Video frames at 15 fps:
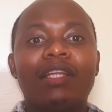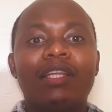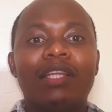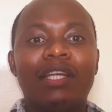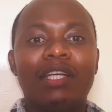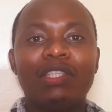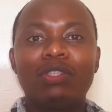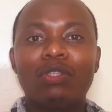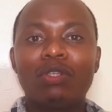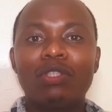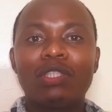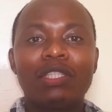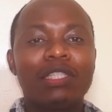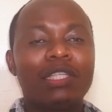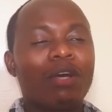The
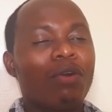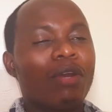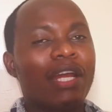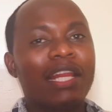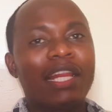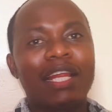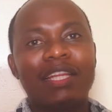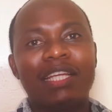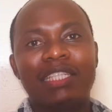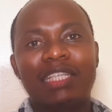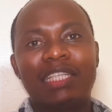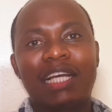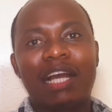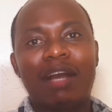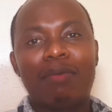reasons, or rather the
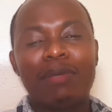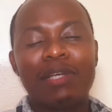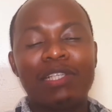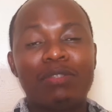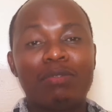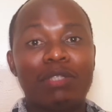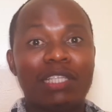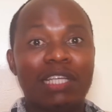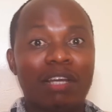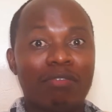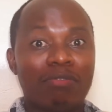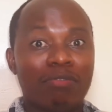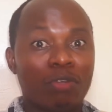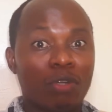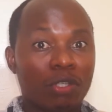takeaways which
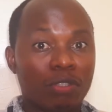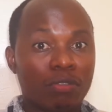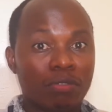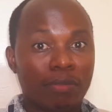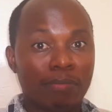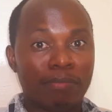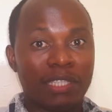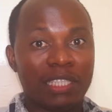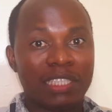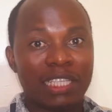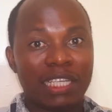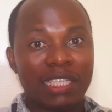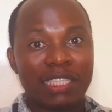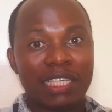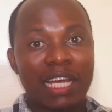I've got from this
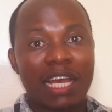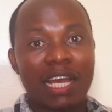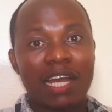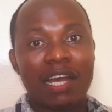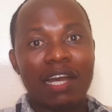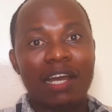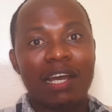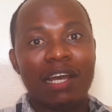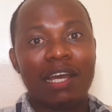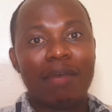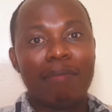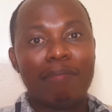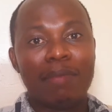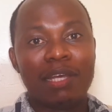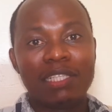entire
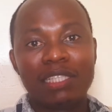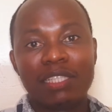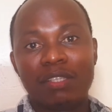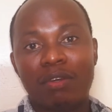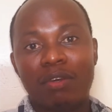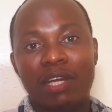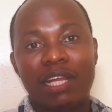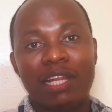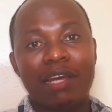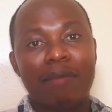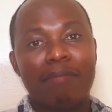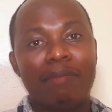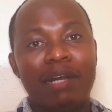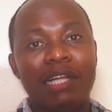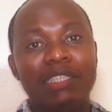MS, or rather
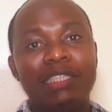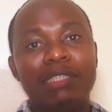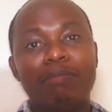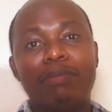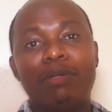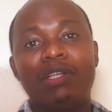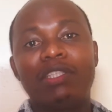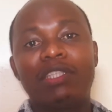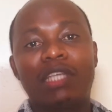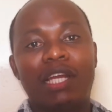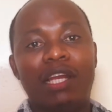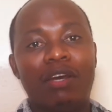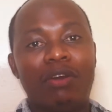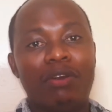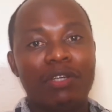multiple
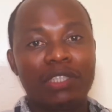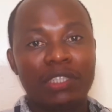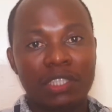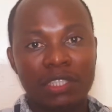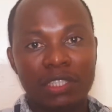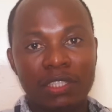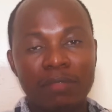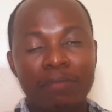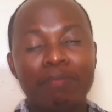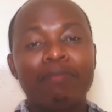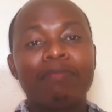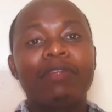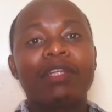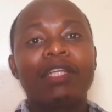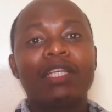sclerosis
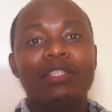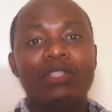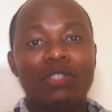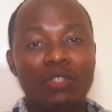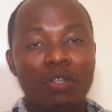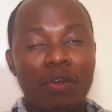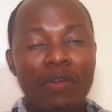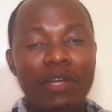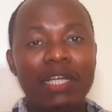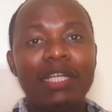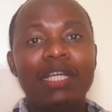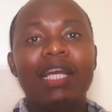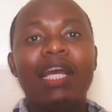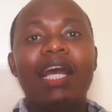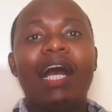story,
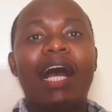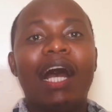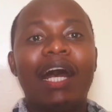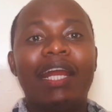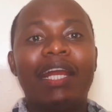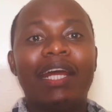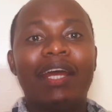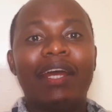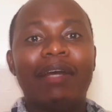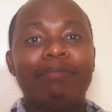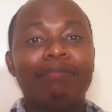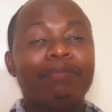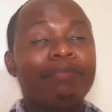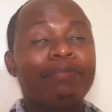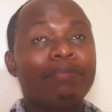are
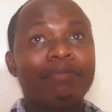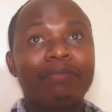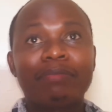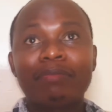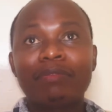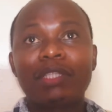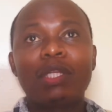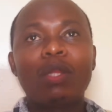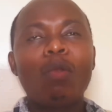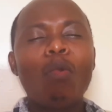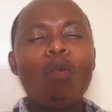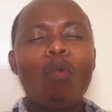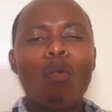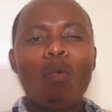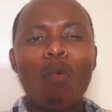
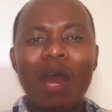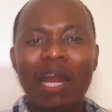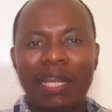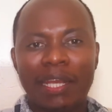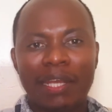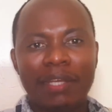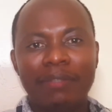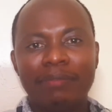one,